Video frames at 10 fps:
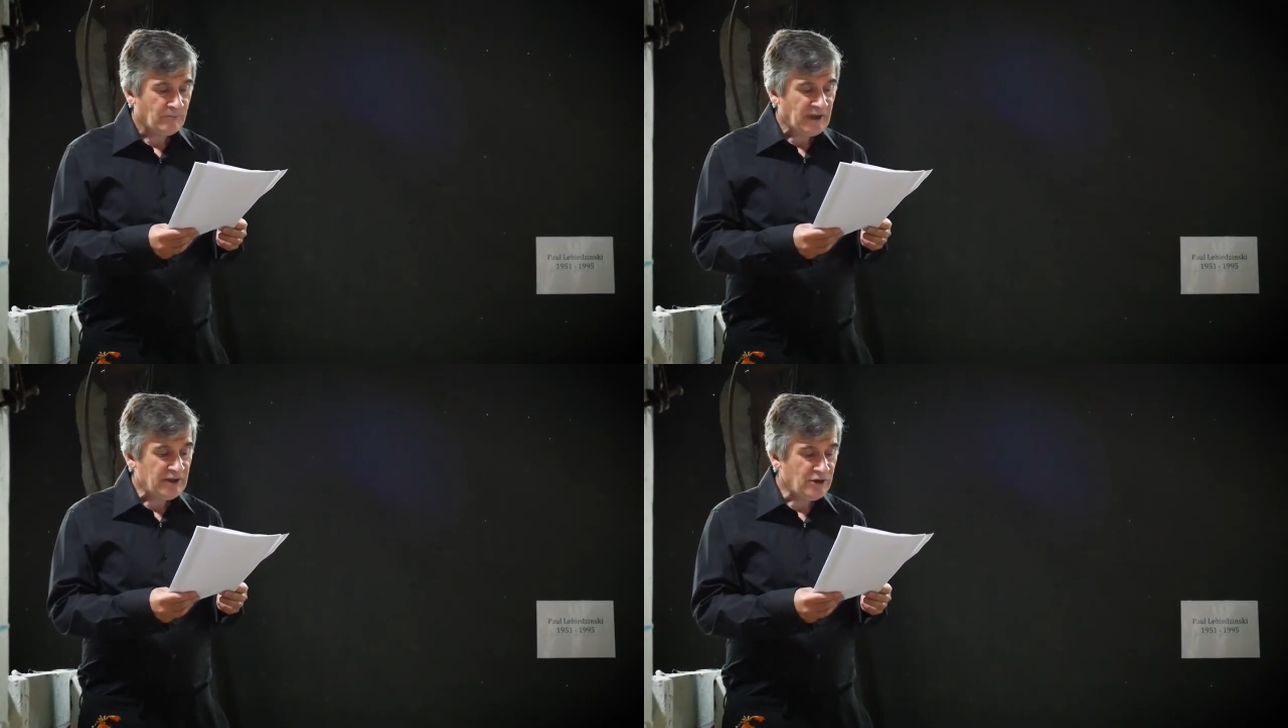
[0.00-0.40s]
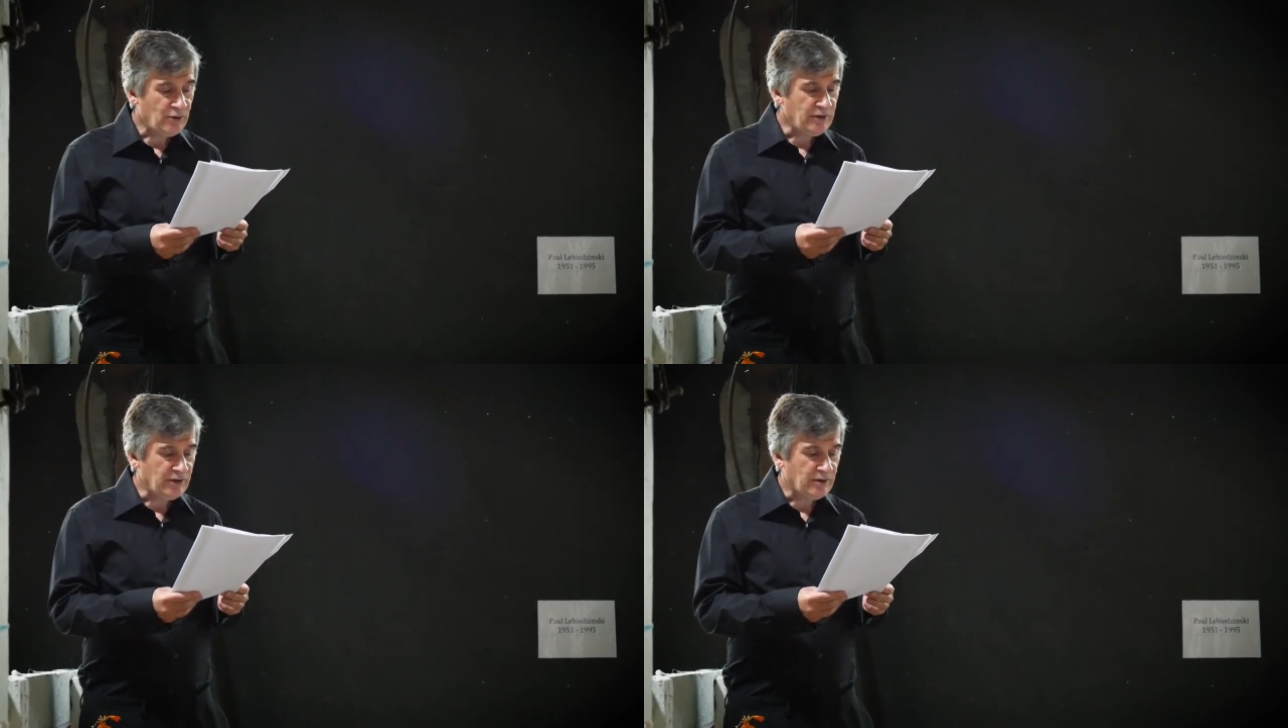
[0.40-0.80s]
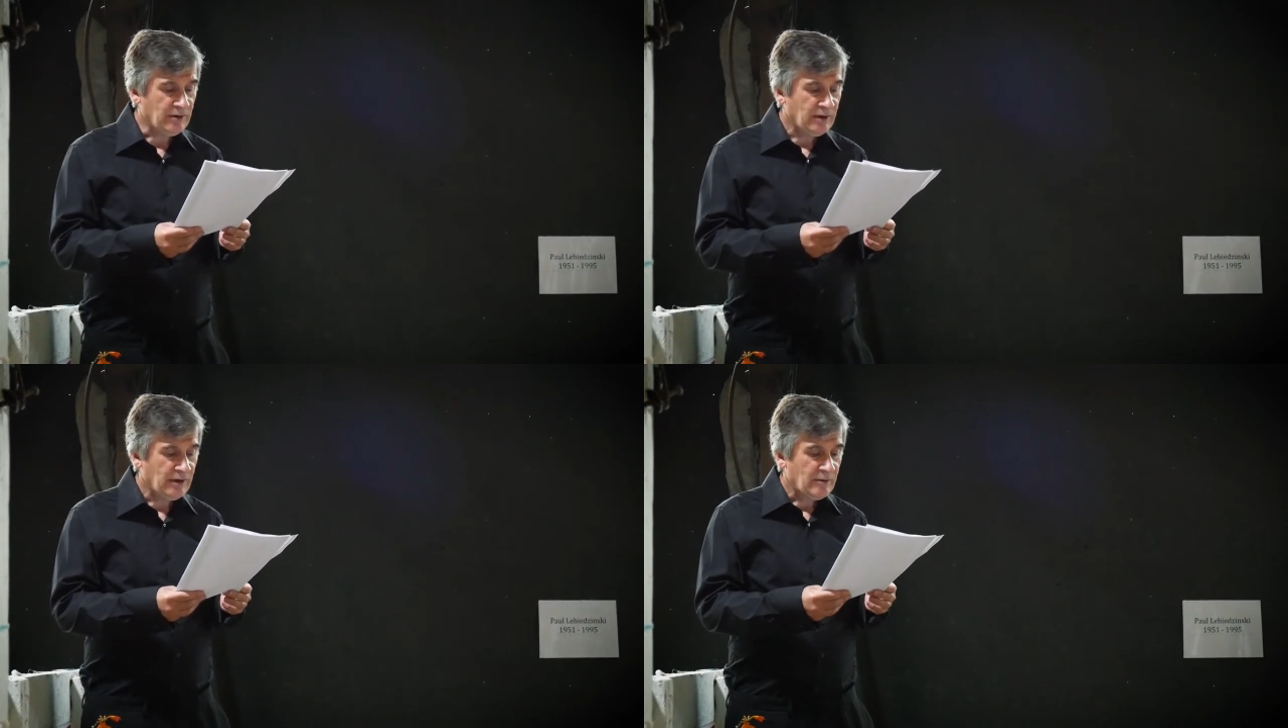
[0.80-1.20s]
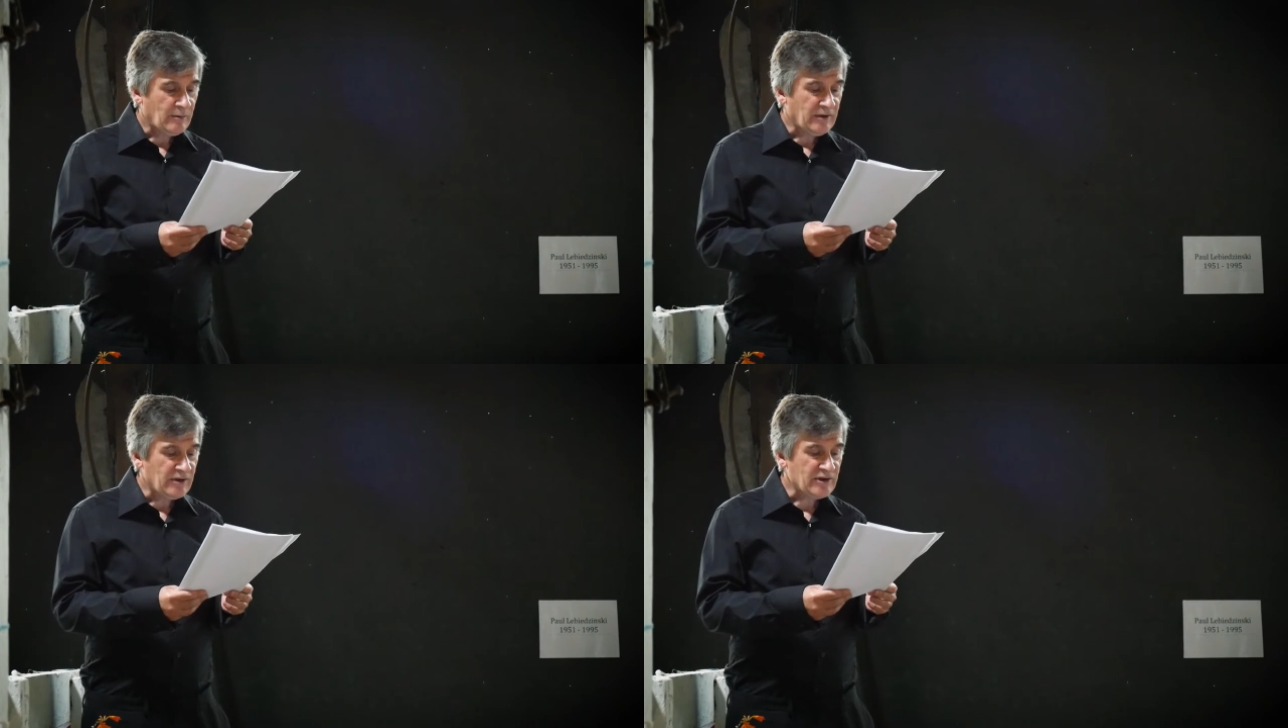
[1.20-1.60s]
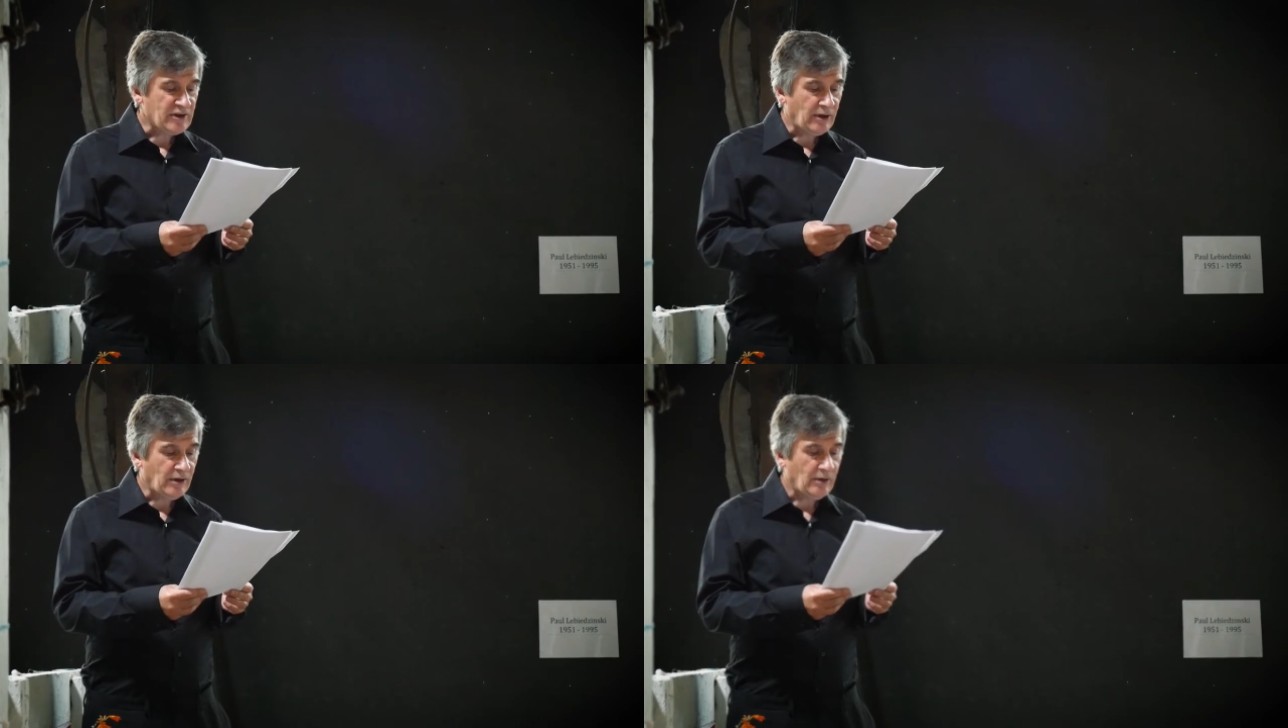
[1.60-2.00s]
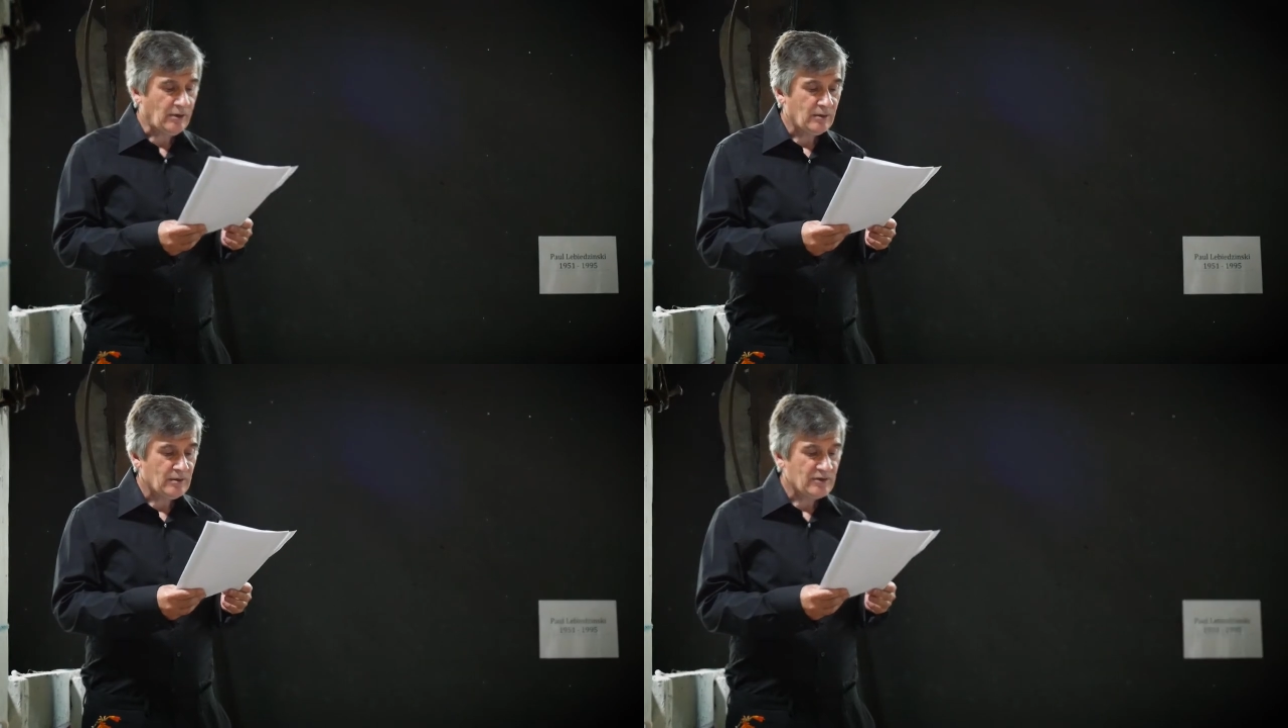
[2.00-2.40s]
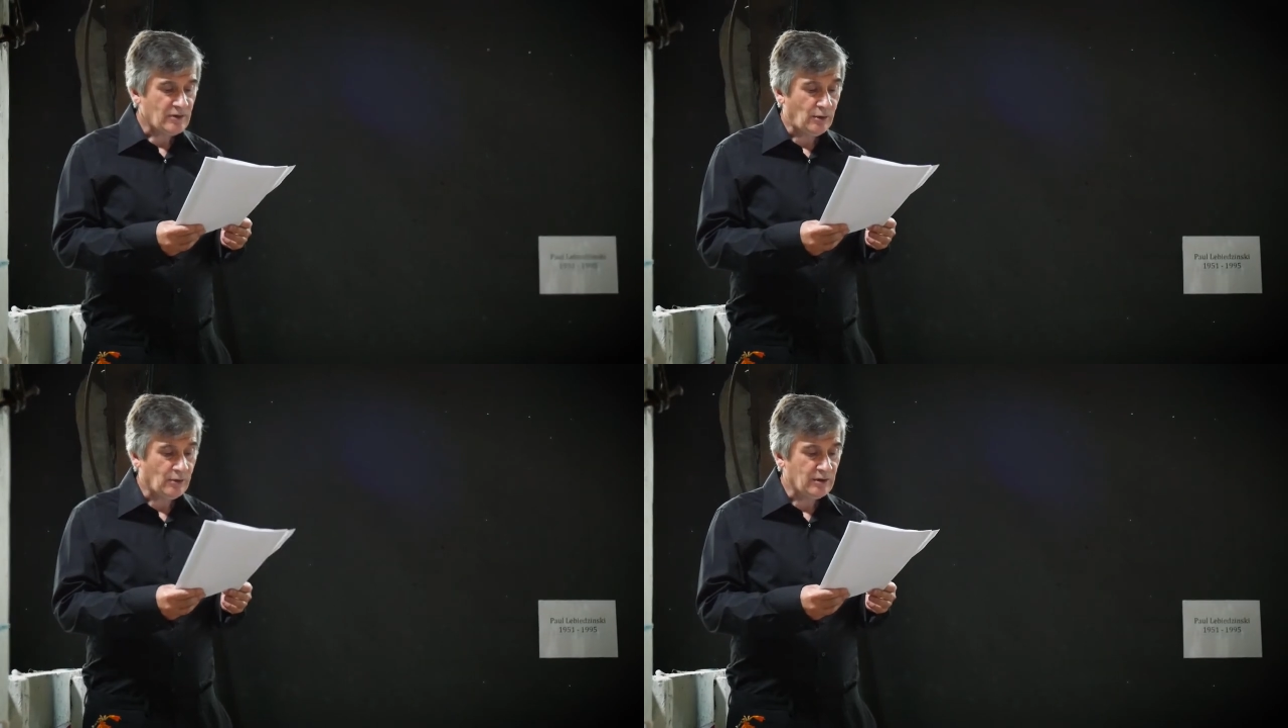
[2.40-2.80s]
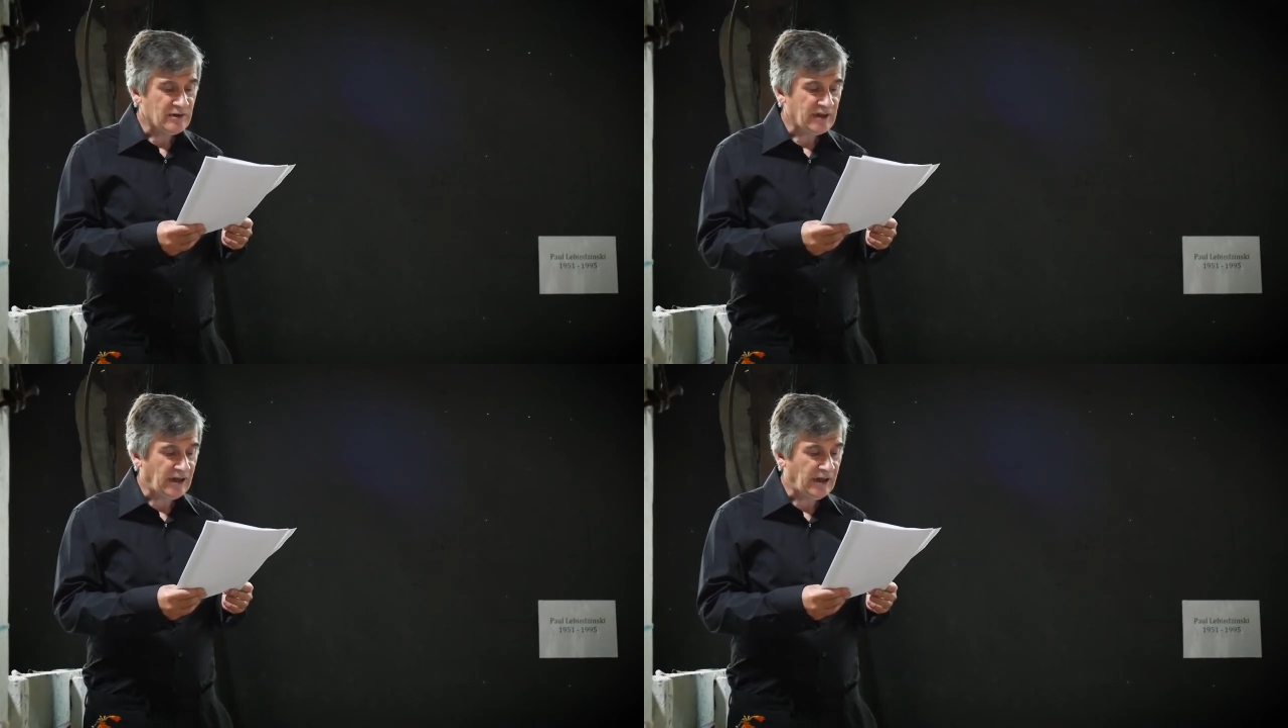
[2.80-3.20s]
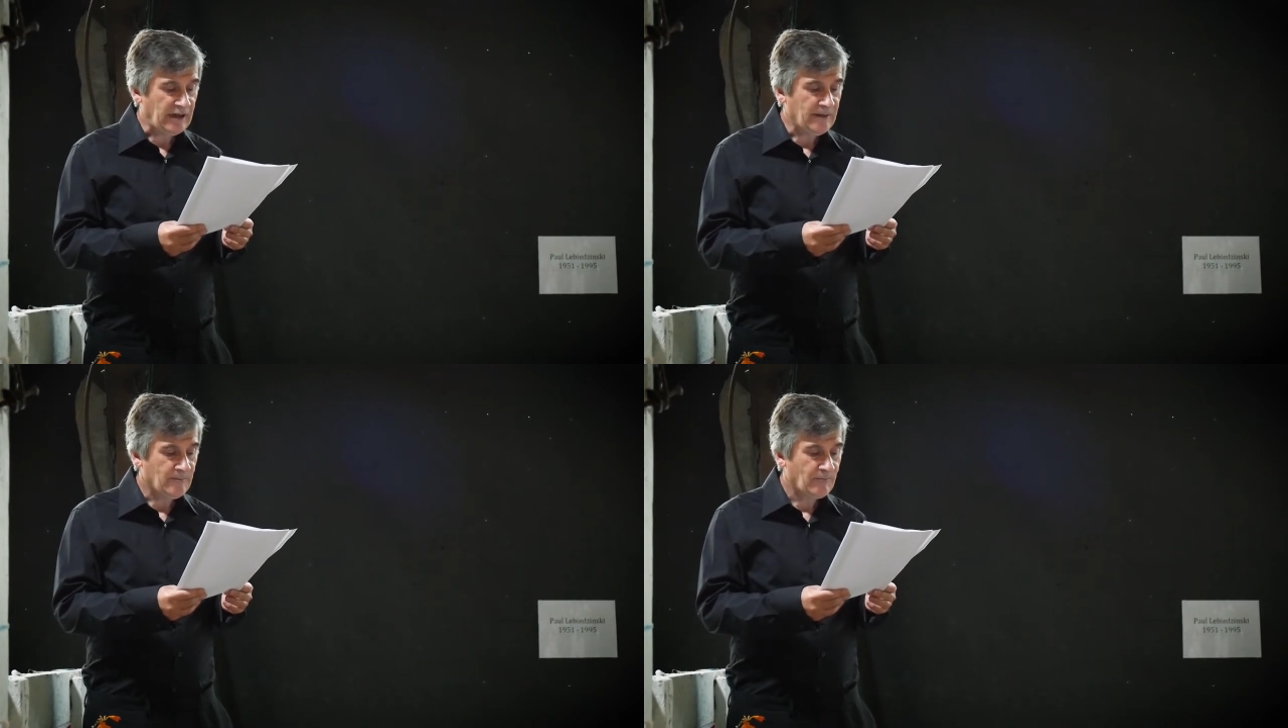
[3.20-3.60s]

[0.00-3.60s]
in union with the star hung sky.